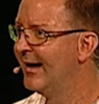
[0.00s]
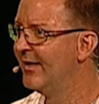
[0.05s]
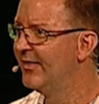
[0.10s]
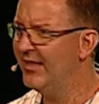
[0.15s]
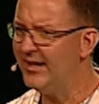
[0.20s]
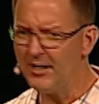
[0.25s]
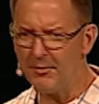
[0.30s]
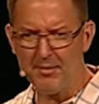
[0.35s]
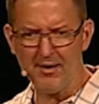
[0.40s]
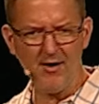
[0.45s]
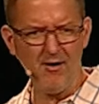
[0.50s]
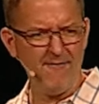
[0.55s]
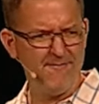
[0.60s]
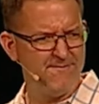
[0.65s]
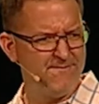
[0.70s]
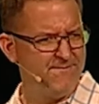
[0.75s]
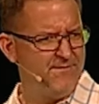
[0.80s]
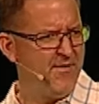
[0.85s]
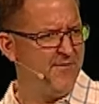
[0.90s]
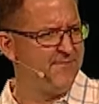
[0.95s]
Think about how
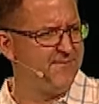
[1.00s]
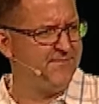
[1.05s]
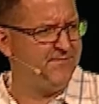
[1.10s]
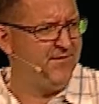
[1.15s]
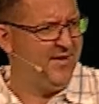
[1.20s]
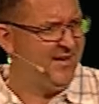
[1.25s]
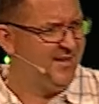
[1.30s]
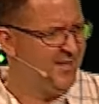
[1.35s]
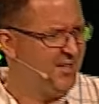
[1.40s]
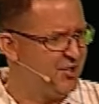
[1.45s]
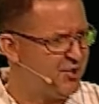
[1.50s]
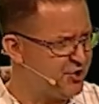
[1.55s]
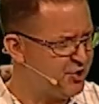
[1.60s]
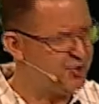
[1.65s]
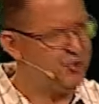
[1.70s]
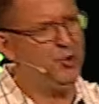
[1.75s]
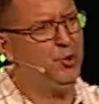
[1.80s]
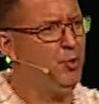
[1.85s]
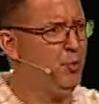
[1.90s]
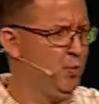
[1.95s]
offended
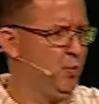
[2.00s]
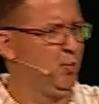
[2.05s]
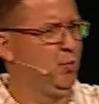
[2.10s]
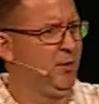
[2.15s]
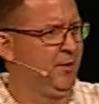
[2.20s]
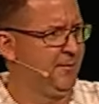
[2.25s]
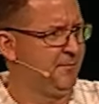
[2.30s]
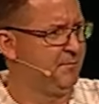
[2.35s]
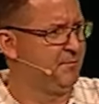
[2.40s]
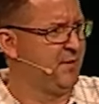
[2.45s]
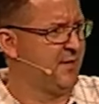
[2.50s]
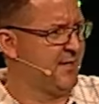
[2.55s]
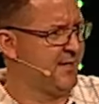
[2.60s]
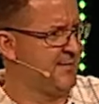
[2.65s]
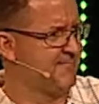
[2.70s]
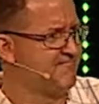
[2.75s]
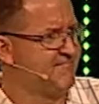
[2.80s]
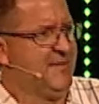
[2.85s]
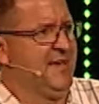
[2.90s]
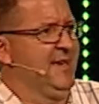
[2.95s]
you would
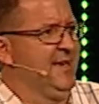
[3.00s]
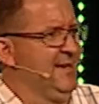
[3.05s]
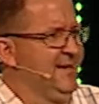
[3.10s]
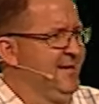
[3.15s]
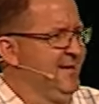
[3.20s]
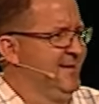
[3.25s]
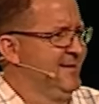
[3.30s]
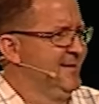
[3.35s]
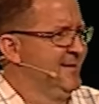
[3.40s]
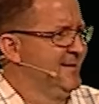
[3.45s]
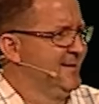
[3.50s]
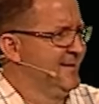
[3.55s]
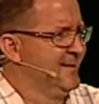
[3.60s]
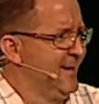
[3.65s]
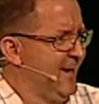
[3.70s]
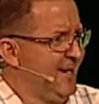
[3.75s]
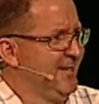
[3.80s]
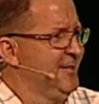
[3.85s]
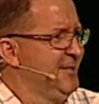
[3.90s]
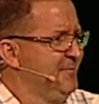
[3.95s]
be, men,
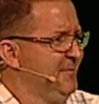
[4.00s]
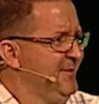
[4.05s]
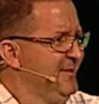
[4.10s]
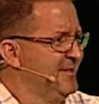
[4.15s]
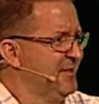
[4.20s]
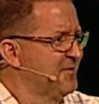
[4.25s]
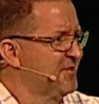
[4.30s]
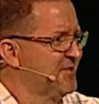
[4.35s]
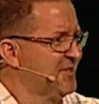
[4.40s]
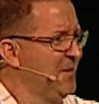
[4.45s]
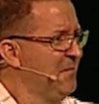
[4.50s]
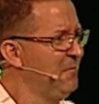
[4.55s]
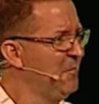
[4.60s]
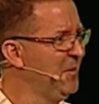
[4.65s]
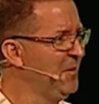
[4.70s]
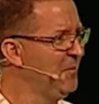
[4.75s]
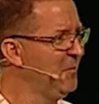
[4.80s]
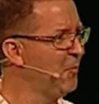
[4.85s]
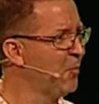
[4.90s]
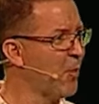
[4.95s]
husbands, if
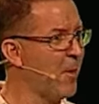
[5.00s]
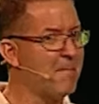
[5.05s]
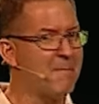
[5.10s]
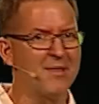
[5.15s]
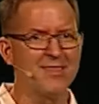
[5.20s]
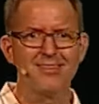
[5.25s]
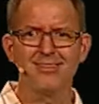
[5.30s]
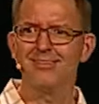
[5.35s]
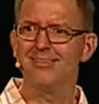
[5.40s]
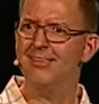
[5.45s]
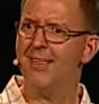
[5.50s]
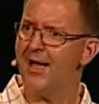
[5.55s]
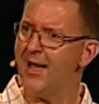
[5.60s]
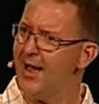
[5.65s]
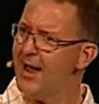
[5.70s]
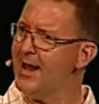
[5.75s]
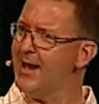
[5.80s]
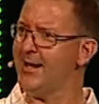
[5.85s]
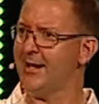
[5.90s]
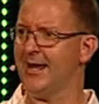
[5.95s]
someone were
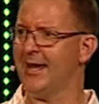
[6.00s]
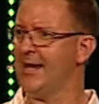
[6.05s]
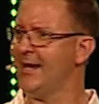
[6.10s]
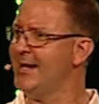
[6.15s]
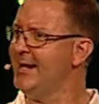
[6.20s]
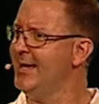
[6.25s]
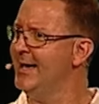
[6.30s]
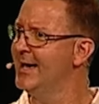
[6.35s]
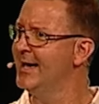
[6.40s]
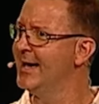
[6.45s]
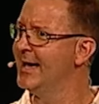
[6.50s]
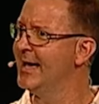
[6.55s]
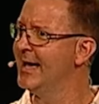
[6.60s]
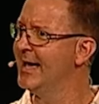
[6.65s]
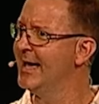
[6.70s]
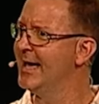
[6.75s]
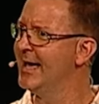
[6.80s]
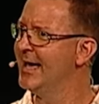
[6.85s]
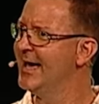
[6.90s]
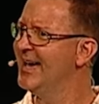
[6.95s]
maligning,
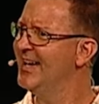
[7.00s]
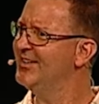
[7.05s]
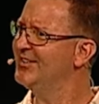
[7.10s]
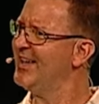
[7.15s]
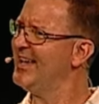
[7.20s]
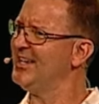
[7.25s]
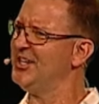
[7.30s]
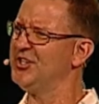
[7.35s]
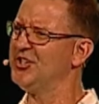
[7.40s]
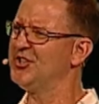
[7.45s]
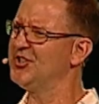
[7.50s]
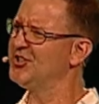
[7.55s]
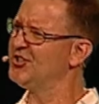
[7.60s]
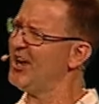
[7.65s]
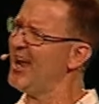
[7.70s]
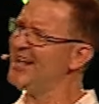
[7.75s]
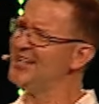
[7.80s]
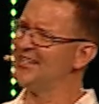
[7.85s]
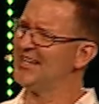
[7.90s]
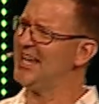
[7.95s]
taking
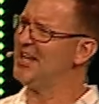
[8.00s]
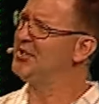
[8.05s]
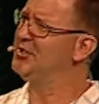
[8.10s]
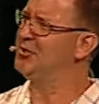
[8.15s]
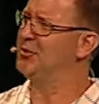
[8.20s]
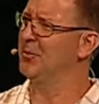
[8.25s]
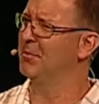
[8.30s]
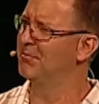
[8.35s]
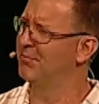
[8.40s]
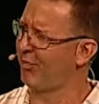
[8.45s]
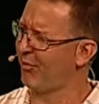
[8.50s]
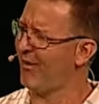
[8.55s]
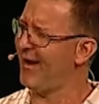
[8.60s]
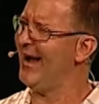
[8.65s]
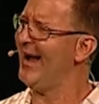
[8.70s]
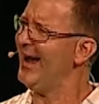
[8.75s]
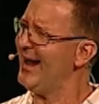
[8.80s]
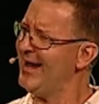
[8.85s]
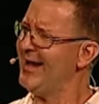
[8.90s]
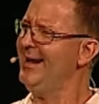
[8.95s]
shots at your
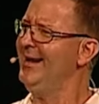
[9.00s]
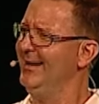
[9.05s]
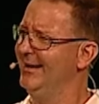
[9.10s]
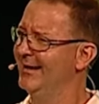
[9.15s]
bride.